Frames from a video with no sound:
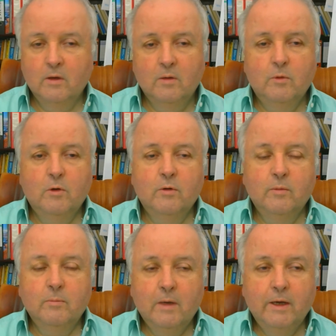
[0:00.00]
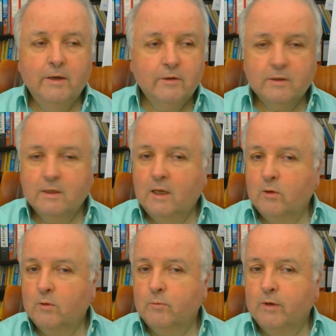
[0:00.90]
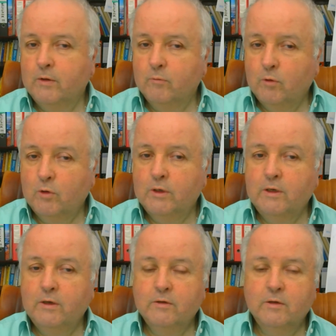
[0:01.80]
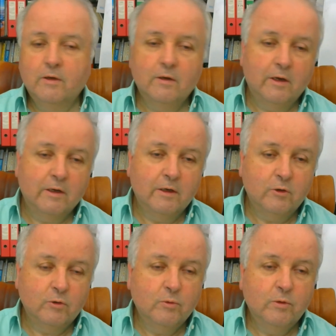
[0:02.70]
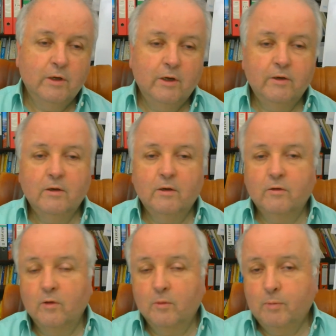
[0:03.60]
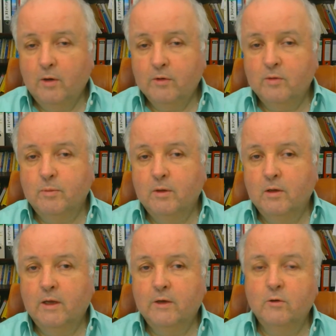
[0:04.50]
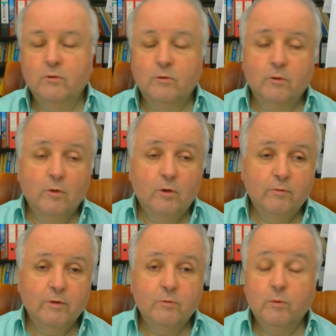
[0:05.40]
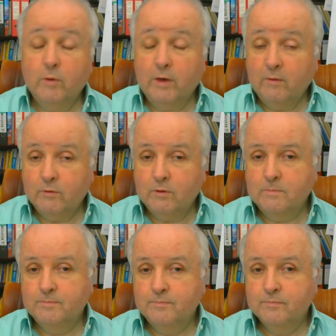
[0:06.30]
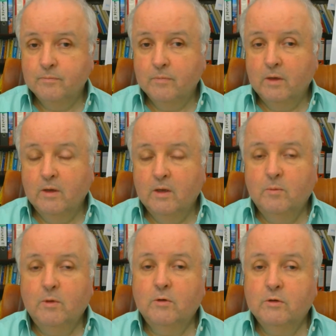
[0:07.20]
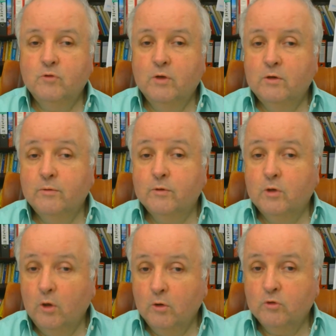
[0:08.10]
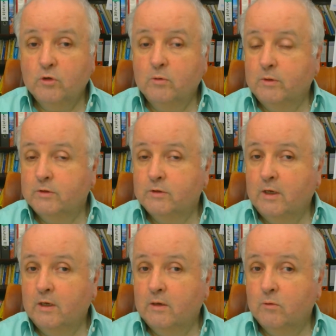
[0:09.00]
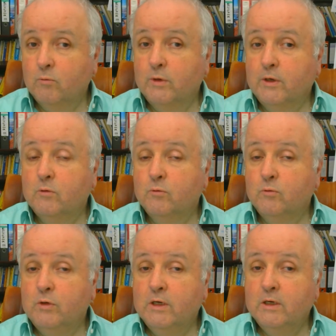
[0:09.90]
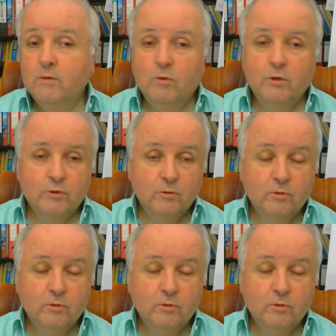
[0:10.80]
because the mind is clouded with worries and I can't do it, it's not possible, I didn't deserve it, or whatever. Because in generative coaching we say what I really want to